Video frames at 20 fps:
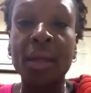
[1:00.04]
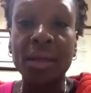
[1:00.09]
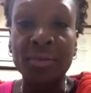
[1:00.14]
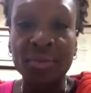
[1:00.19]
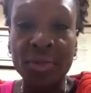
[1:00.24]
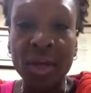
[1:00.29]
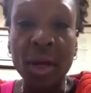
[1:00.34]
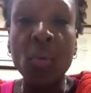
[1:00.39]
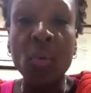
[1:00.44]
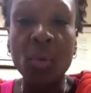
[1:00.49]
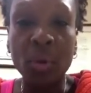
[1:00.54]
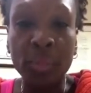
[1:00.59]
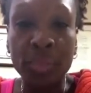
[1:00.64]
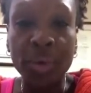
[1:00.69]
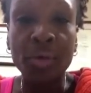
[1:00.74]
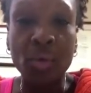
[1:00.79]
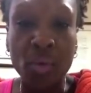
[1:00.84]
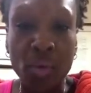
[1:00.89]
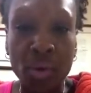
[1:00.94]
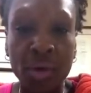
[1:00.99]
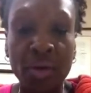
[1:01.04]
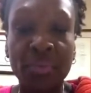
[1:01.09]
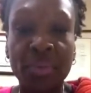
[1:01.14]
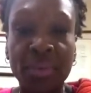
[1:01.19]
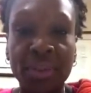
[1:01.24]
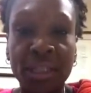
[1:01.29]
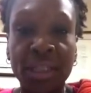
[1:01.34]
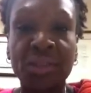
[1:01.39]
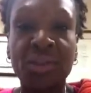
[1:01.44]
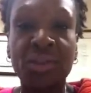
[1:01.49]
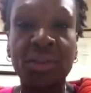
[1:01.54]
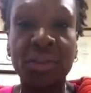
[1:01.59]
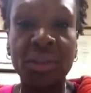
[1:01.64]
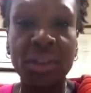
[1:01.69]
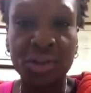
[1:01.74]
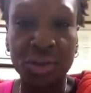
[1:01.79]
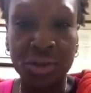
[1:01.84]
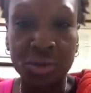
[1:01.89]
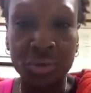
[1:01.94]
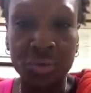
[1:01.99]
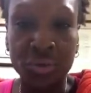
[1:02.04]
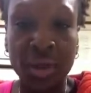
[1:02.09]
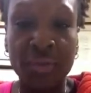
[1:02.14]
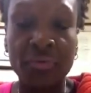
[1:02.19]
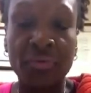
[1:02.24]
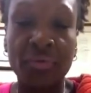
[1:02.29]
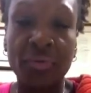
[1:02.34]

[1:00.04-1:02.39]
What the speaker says: there will be an order of protection issued in